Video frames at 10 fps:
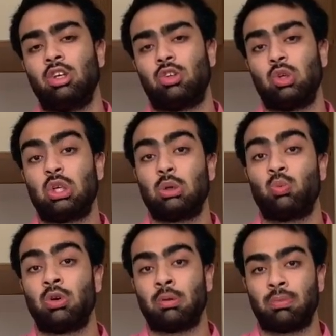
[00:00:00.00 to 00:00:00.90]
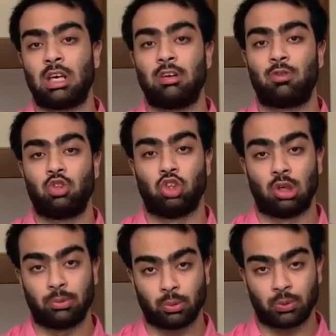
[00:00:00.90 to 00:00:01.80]
So you can apply for
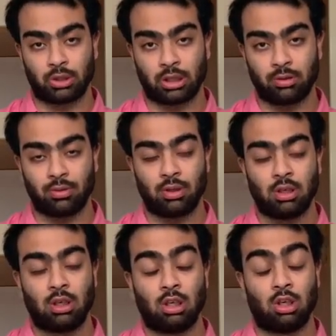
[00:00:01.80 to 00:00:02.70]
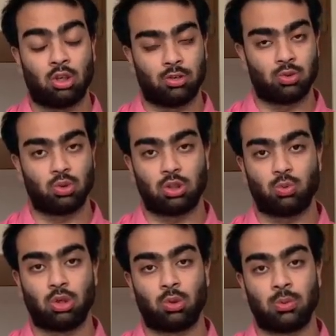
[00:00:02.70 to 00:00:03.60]
jobs over there. A lot of students
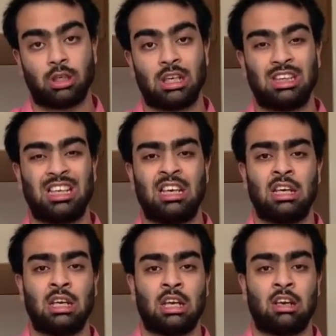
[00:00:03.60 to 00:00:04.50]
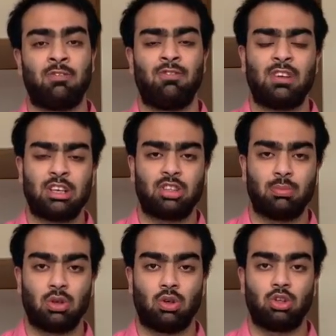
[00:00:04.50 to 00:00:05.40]
work over there, and they are
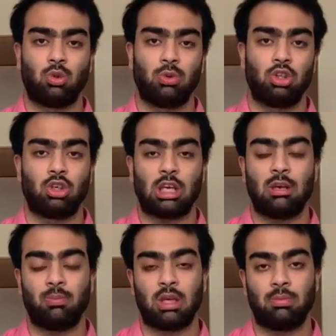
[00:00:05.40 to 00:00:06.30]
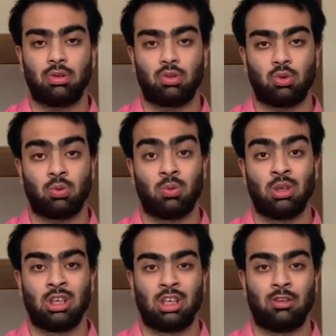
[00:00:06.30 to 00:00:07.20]
flexible also with your timetable. So
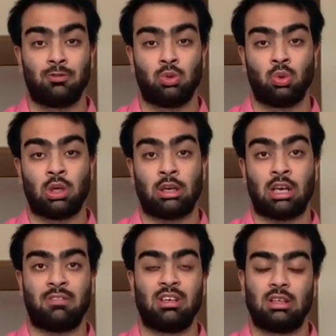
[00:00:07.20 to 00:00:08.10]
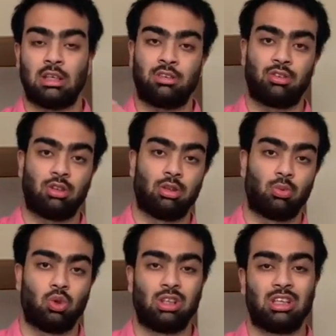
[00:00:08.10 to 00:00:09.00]
if you are having classes in the
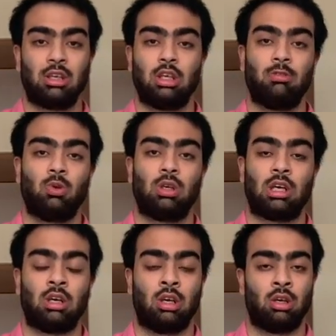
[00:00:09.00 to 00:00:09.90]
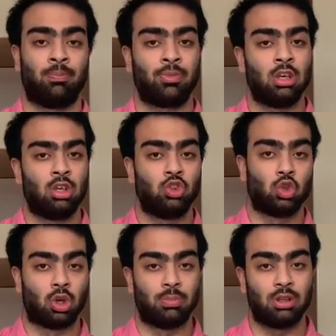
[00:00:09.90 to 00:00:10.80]
morning, they can give you
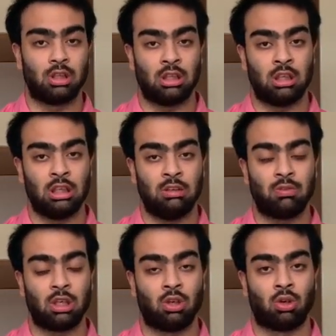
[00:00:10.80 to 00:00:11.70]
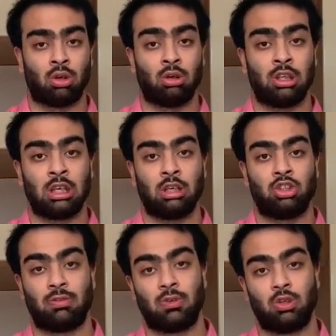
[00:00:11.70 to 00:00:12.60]
job in the evening, or they can
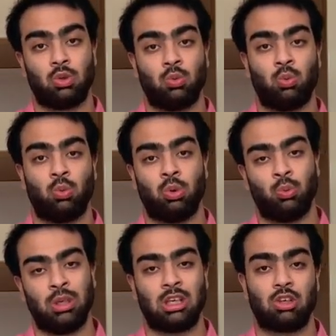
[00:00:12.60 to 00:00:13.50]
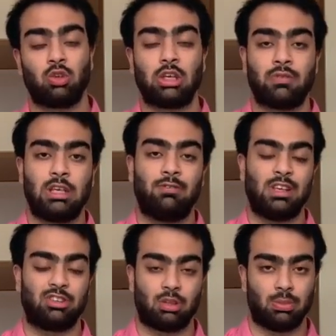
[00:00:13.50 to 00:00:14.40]
shift into weekends. So they're very
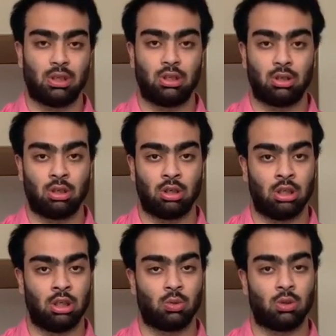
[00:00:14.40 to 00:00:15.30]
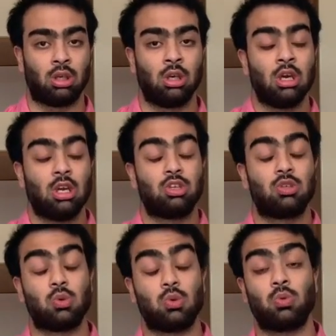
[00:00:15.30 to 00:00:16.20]
flexible into it.
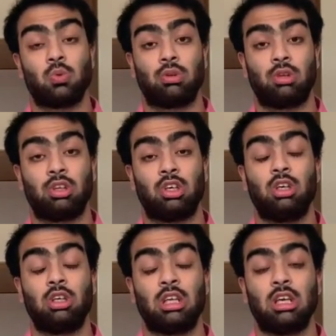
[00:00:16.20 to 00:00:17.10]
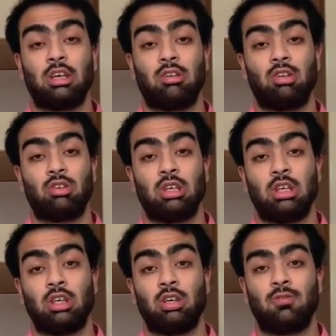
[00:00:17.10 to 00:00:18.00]
So the third thing is,
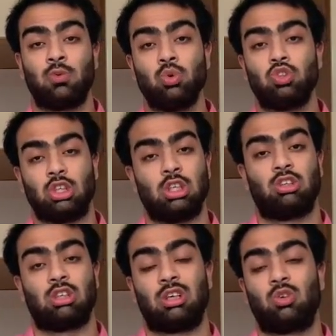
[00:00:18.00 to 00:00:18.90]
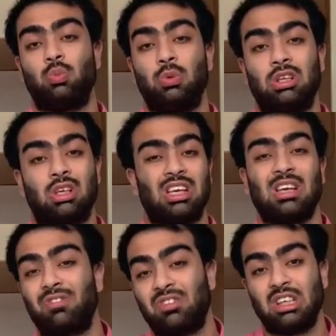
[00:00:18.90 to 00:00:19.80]
in food chains, that could be the
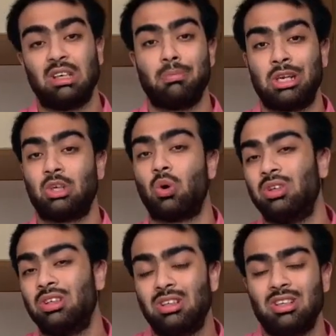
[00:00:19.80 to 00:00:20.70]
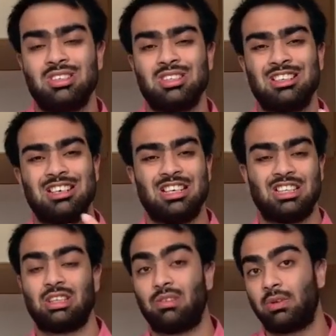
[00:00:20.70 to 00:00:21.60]
KFC, McDonald's,
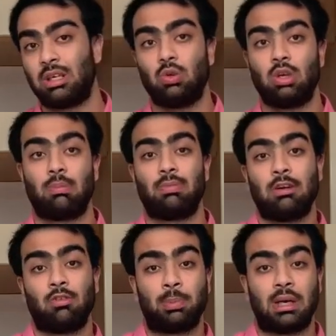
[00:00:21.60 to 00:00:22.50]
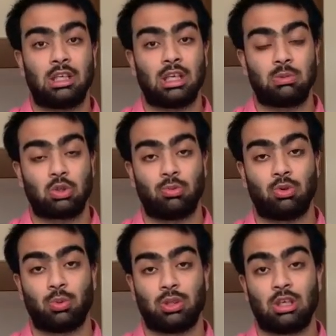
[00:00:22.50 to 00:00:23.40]
Subway. You can apply for part-time jobs over there.